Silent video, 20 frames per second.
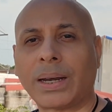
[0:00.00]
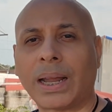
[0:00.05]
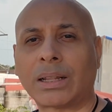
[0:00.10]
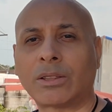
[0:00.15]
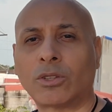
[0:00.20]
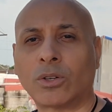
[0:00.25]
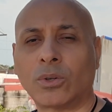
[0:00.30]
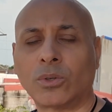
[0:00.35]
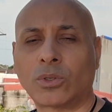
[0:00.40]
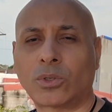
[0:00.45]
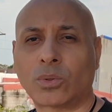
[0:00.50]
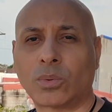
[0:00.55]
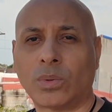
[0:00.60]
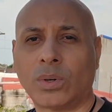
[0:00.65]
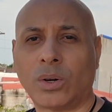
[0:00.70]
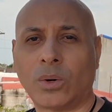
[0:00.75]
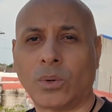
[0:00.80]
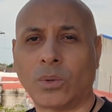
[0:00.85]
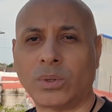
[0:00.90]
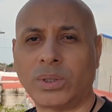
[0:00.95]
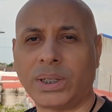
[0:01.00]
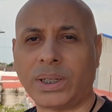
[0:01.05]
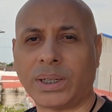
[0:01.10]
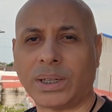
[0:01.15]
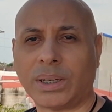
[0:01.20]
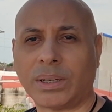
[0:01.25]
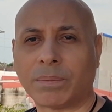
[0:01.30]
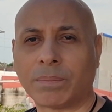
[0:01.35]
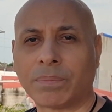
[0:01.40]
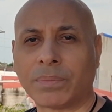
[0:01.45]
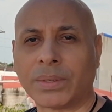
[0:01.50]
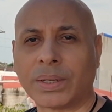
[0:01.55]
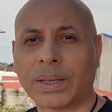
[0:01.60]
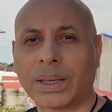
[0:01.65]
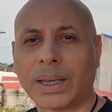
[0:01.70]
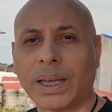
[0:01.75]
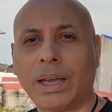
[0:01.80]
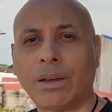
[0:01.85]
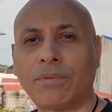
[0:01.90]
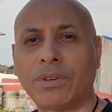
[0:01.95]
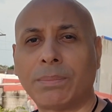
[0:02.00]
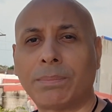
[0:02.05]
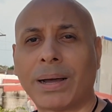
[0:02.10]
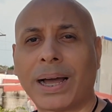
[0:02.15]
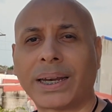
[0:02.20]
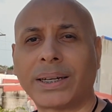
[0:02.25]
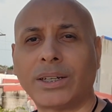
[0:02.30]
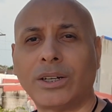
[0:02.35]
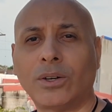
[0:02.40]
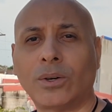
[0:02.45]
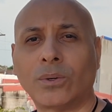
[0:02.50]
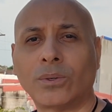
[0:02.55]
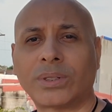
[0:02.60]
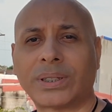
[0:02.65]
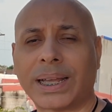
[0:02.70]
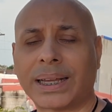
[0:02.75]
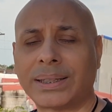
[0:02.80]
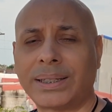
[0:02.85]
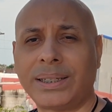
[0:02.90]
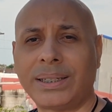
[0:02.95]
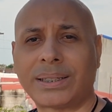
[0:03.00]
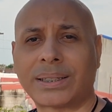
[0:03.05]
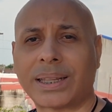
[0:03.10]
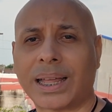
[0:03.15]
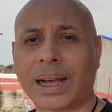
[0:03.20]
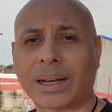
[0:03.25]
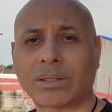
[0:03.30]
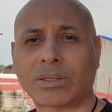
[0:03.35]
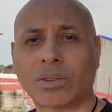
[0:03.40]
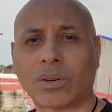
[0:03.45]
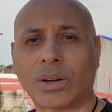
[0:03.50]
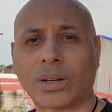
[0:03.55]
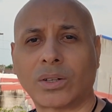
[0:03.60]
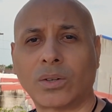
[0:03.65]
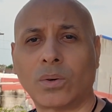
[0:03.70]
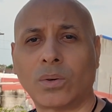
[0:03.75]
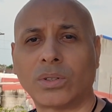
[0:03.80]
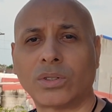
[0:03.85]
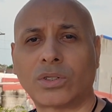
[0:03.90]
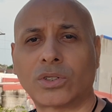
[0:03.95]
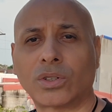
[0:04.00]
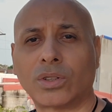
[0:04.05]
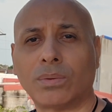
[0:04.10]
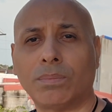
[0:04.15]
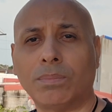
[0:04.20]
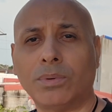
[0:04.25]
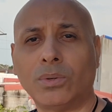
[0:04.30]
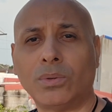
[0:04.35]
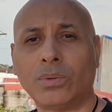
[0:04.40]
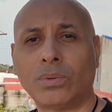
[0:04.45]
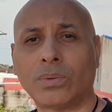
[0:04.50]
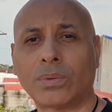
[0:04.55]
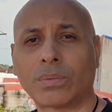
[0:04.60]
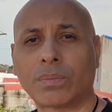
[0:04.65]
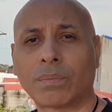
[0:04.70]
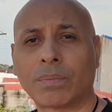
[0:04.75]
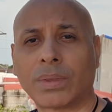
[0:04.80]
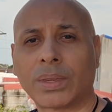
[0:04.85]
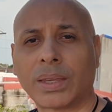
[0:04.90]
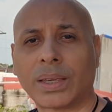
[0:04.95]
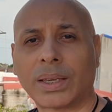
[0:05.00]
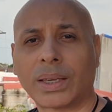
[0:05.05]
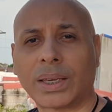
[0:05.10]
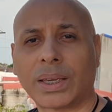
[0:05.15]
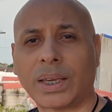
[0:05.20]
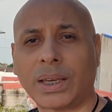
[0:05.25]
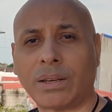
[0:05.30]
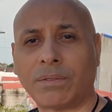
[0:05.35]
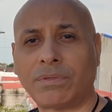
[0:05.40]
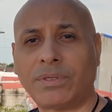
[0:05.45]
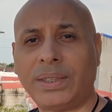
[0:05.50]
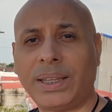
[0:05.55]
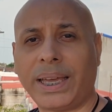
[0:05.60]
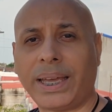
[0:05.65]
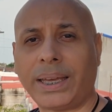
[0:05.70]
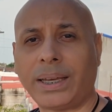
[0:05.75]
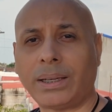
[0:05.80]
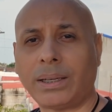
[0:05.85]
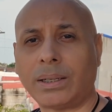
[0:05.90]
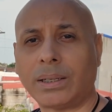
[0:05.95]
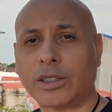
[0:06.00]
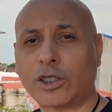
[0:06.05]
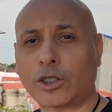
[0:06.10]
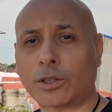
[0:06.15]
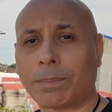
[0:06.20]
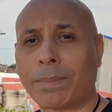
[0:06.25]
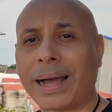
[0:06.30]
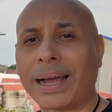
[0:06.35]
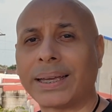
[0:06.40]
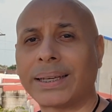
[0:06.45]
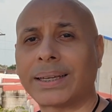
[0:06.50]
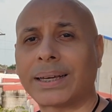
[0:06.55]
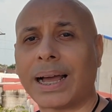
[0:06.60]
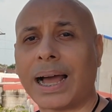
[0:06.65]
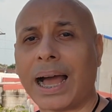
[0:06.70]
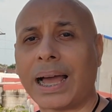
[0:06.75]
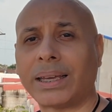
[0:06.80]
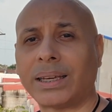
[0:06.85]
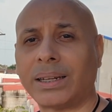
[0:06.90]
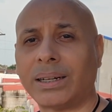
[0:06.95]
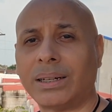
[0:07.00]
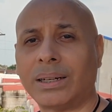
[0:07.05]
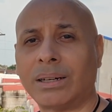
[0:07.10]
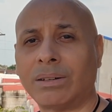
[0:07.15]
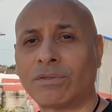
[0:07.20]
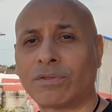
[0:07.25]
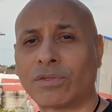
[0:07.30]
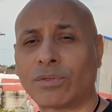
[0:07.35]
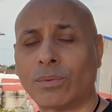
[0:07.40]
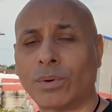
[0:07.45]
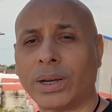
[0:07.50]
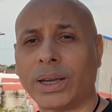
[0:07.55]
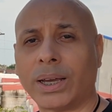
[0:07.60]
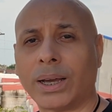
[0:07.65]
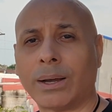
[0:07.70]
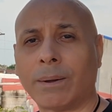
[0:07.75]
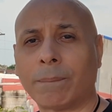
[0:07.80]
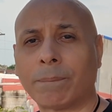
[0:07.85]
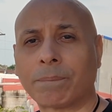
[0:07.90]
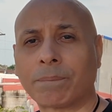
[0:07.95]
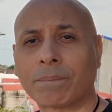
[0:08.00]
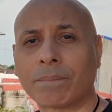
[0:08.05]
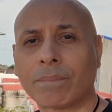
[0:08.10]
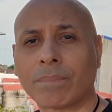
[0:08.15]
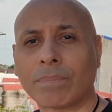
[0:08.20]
not those who are holding it. Everybody knows that these stocks aren't going to the moon. If they spike high enough where